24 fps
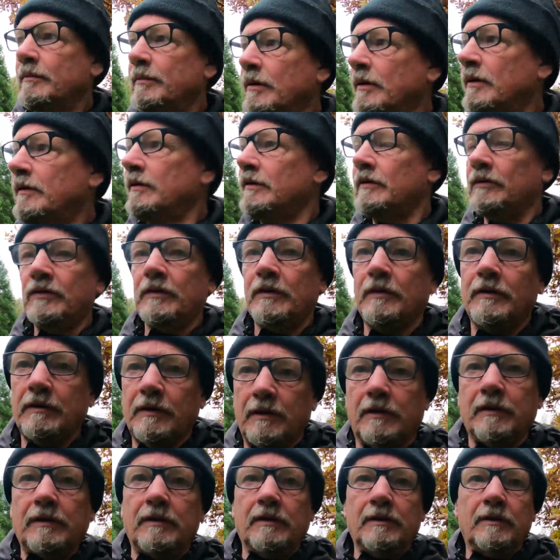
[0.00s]
But
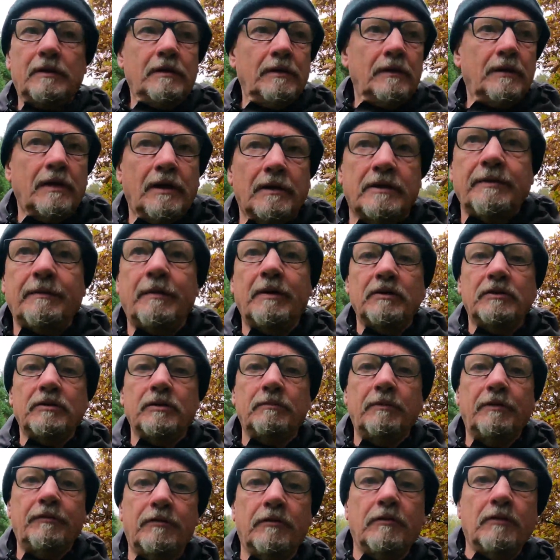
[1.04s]
as I
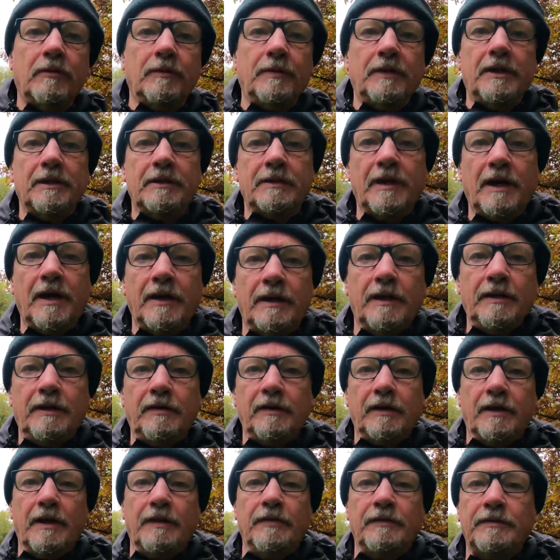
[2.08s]
mentioned before, we
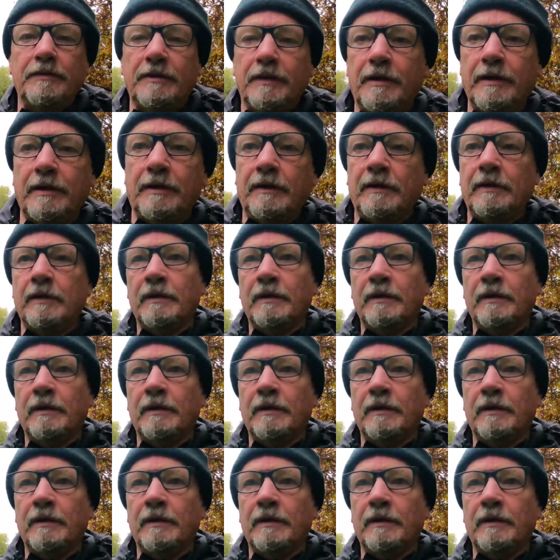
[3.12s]
decided against it.